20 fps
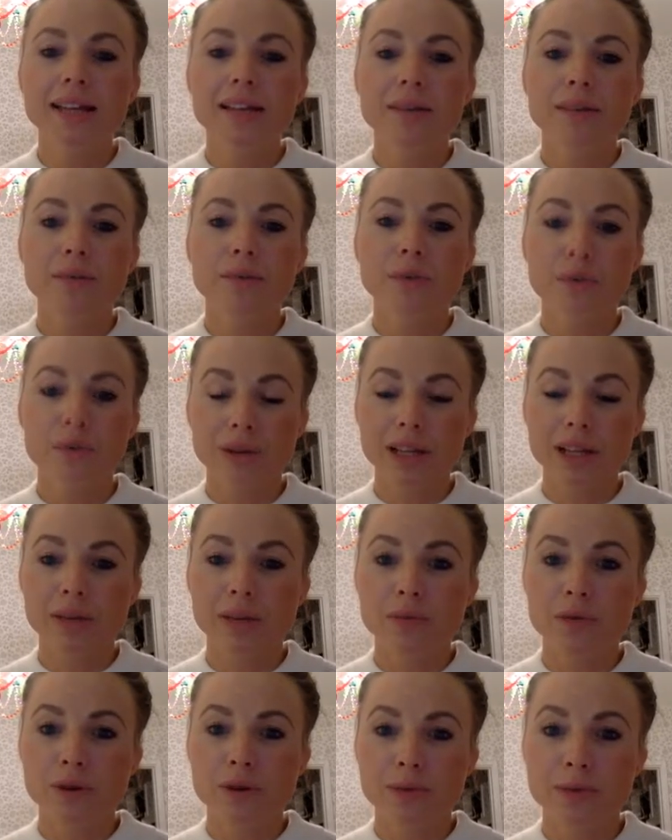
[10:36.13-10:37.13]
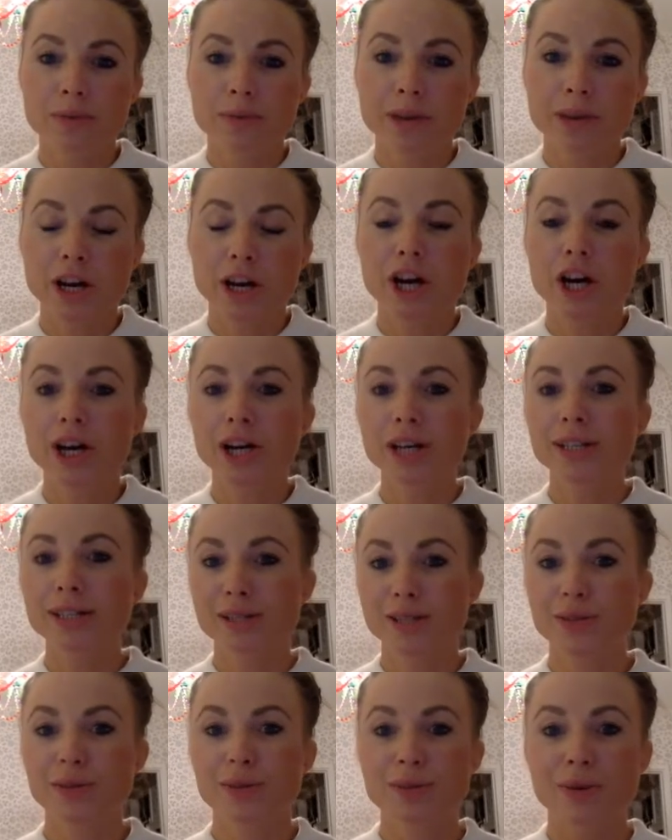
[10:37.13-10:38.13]
What really warms my heart
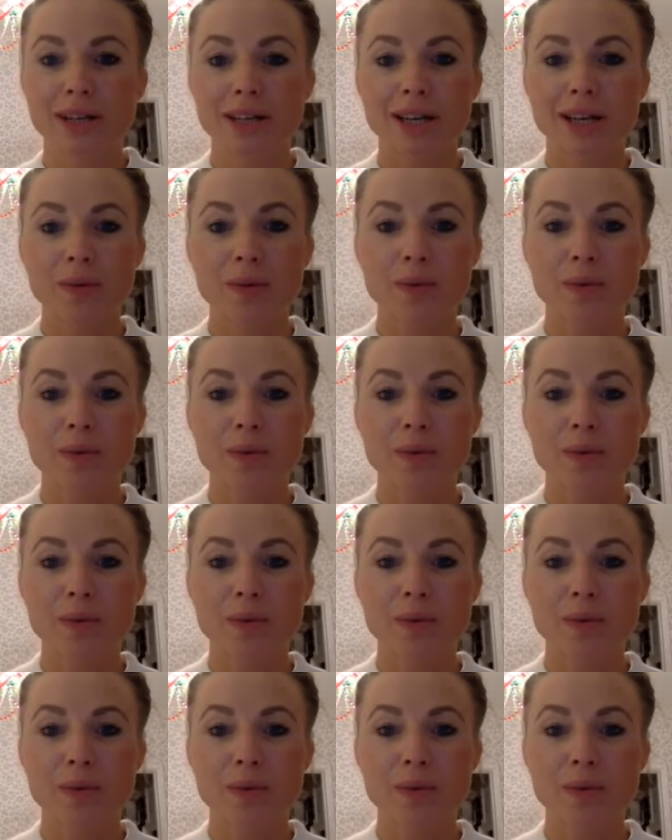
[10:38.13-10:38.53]
is to working